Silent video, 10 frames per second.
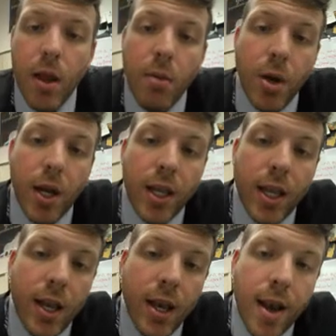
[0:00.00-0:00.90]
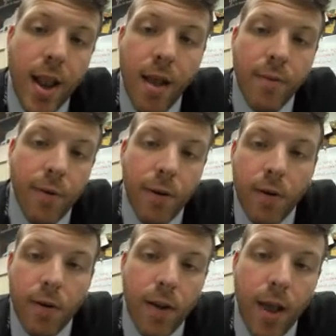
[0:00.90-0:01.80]
but it can never
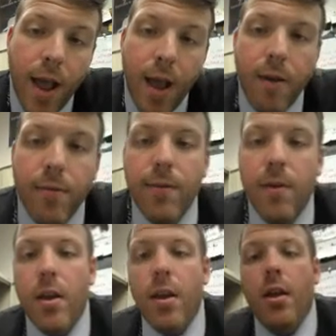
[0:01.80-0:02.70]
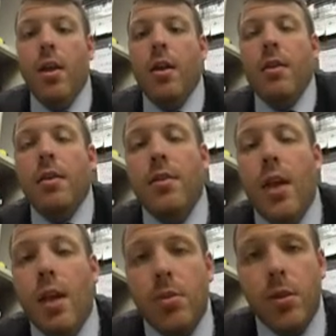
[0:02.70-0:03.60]
have the
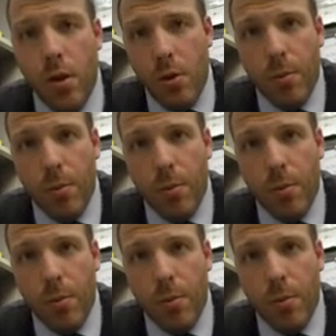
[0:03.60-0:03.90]
same slope.